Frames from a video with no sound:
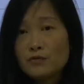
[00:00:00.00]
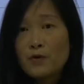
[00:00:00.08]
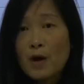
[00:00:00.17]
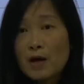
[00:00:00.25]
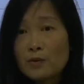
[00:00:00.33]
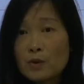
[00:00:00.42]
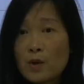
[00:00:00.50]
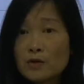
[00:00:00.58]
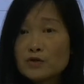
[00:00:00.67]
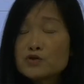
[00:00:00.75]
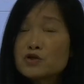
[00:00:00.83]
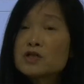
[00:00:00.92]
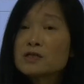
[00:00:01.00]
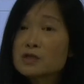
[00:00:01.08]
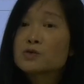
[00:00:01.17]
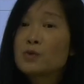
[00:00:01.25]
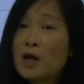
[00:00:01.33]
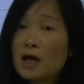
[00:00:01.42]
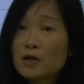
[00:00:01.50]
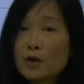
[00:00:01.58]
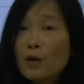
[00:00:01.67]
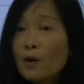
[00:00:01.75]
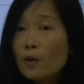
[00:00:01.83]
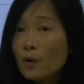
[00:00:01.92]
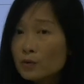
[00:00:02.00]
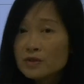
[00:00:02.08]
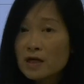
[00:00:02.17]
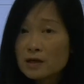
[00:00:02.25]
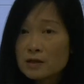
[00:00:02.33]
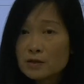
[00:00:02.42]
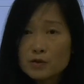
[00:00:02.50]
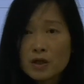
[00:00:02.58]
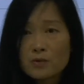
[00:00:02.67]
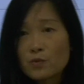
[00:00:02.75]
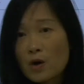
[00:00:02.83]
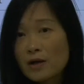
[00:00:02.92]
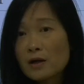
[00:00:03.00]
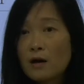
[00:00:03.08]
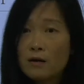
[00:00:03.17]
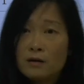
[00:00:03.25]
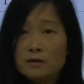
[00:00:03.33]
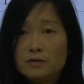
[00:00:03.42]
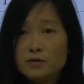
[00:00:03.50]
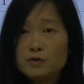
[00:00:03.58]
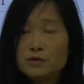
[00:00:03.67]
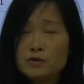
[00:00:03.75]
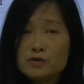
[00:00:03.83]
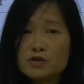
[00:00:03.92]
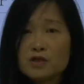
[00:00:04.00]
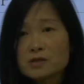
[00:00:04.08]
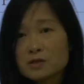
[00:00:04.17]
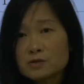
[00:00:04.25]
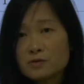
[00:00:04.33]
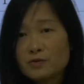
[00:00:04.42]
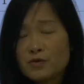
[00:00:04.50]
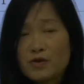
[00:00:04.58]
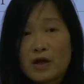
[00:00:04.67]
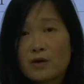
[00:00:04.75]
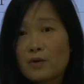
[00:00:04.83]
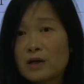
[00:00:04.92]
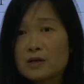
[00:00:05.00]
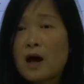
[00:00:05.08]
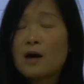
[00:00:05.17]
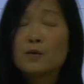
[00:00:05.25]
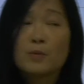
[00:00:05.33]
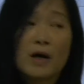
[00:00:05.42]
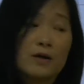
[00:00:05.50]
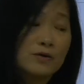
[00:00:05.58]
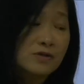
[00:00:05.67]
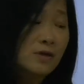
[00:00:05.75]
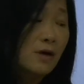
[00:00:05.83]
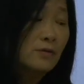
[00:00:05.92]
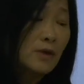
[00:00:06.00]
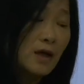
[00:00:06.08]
for everyone. You just create your own data. You can write you just figure it out by yourself,